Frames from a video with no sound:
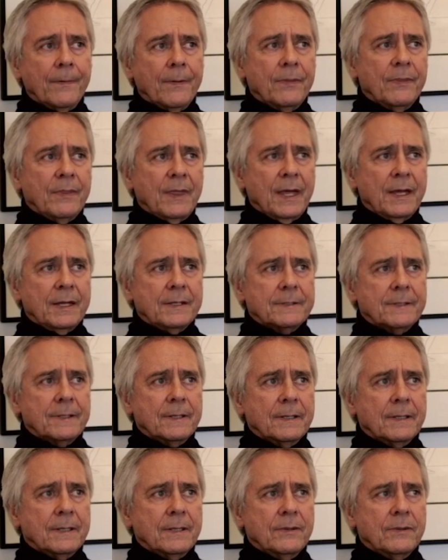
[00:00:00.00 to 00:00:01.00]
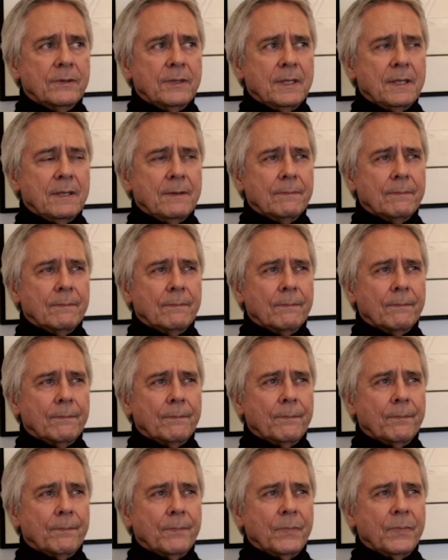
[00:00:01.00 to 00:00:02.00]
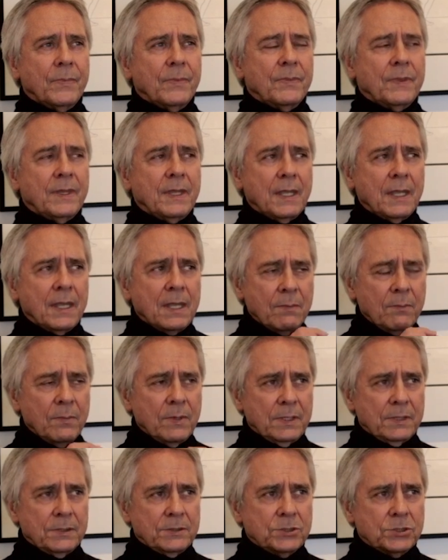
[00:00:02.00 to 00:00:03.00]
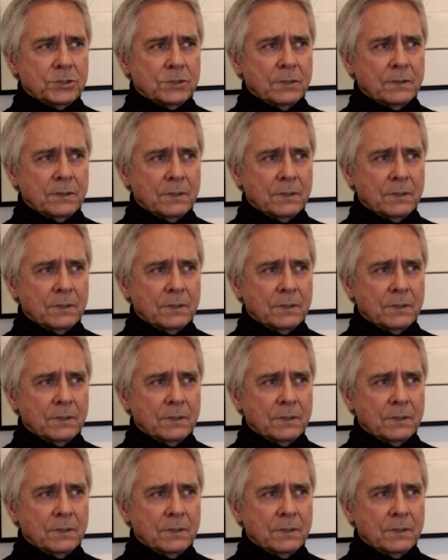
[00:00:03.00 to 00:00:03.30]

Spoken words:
that the image,